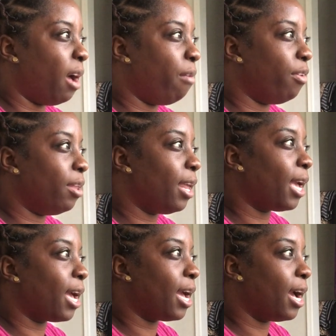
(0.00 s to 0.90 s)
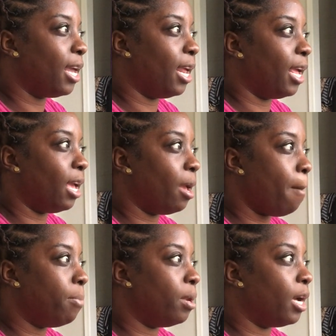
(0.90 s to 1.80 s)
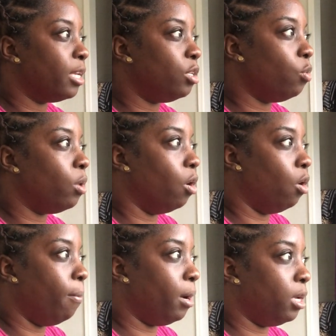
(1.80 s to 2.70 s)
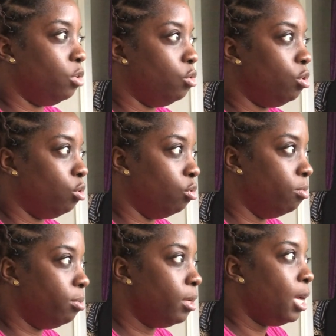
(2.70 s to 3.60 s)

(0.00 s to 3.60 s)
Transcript: I feel like I kind of am, but I do it on my YouTube.